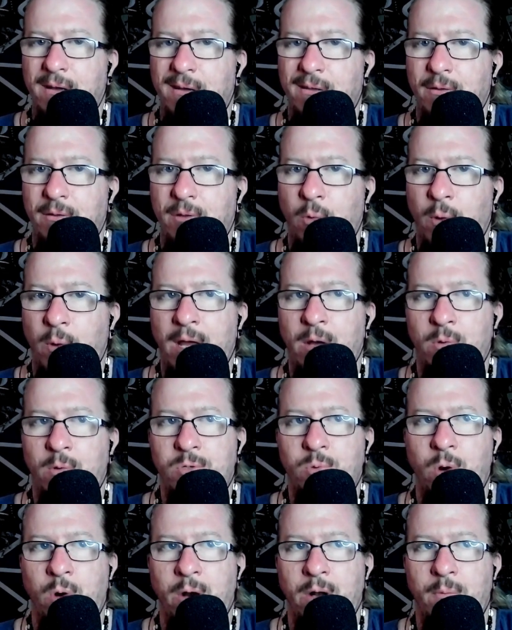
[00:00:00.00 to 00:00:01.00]
the way it
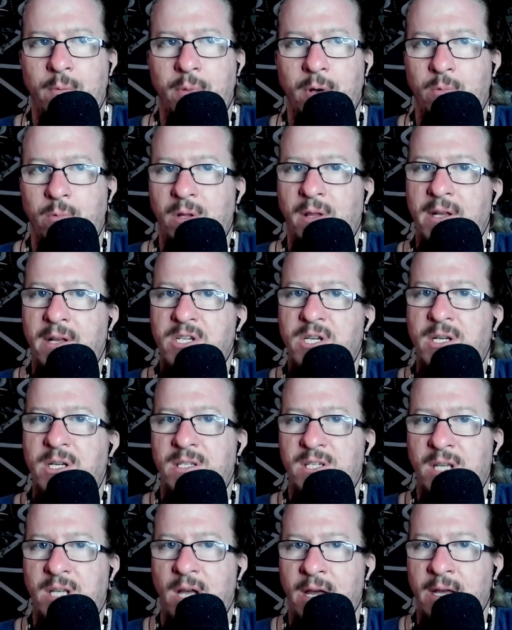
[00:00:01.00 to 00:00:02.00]
was worded, but religion
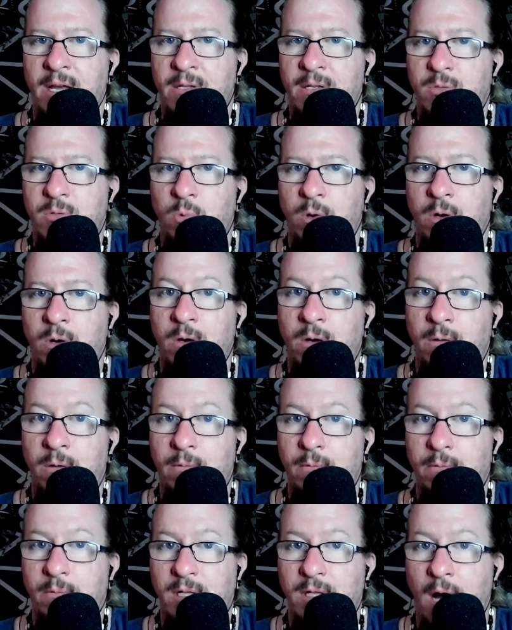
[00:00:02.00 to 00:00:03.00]
and science were
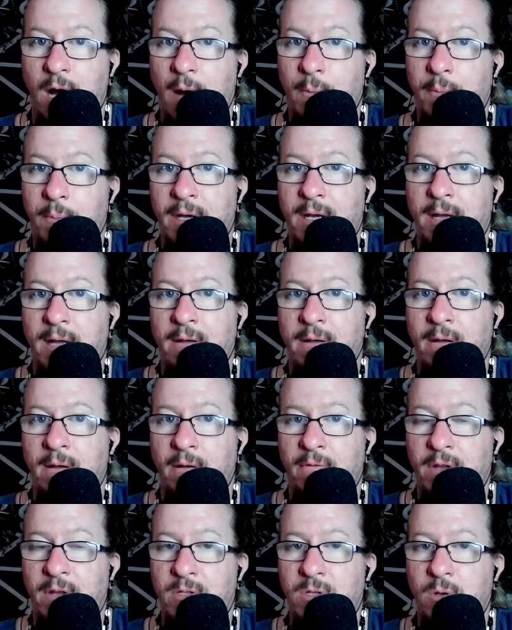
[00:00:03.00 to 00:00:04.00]
the topic uh,
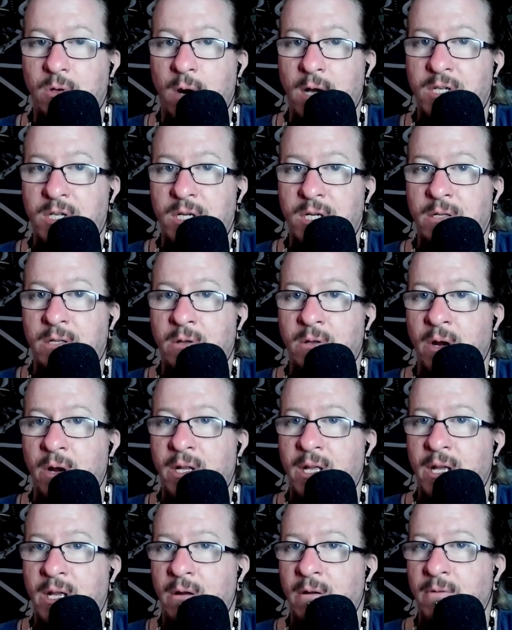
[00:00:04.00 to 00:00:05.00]
of his question and during
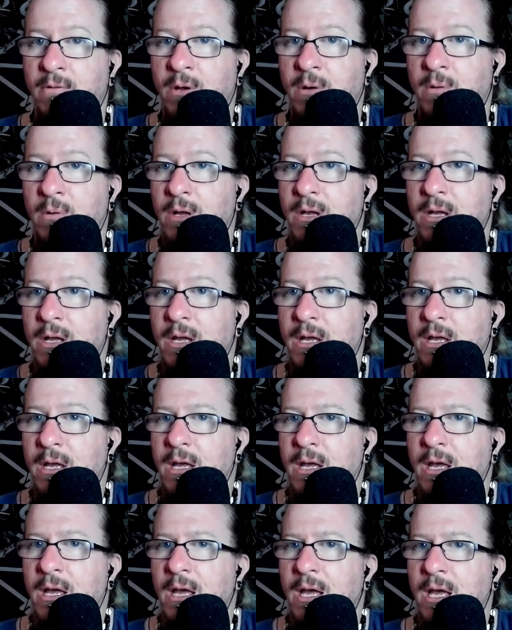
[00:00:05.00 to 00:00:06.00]
the interview.
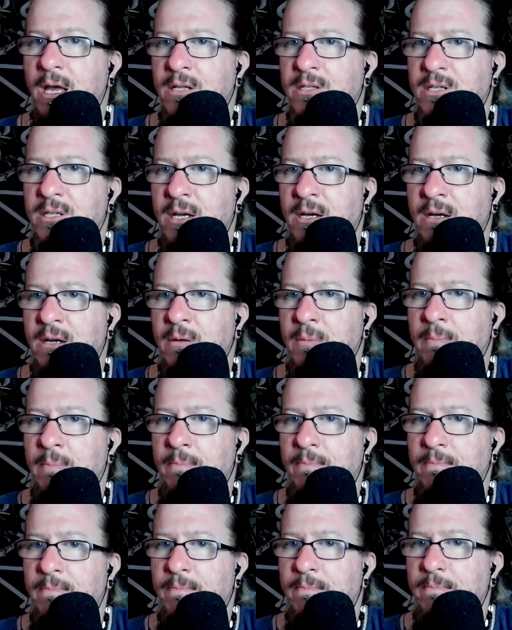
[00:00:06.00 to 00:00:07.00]
And um,
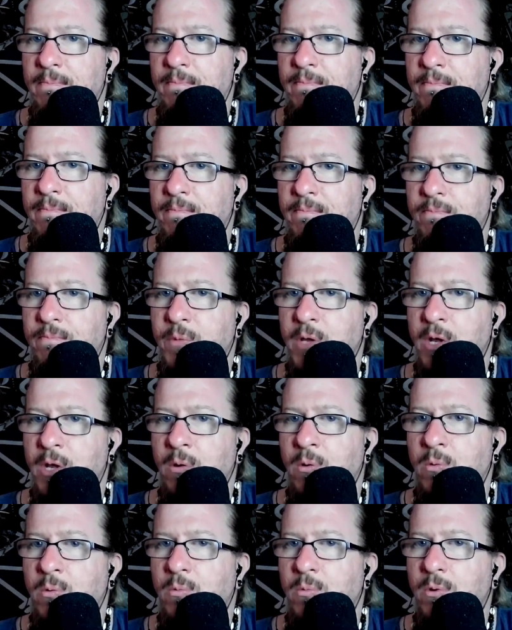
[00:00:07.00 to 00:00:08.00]
you
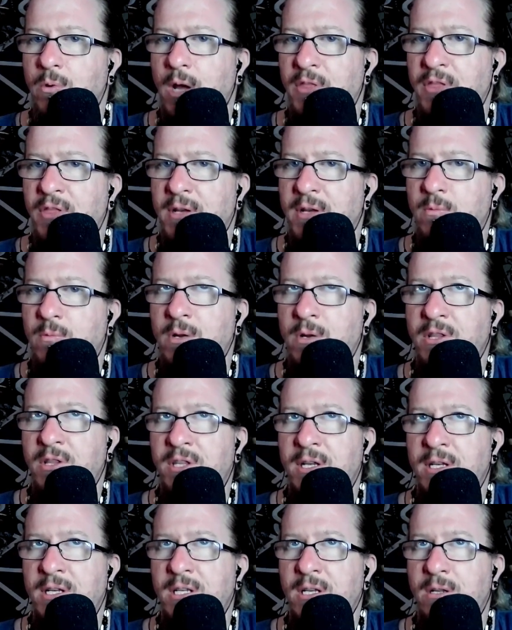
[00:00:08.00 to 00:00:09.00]
know, I think one of the
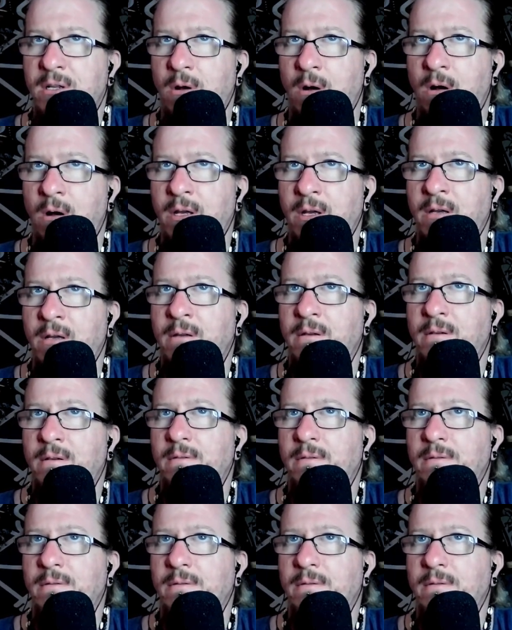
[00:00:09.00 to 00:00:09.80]
things that Hawking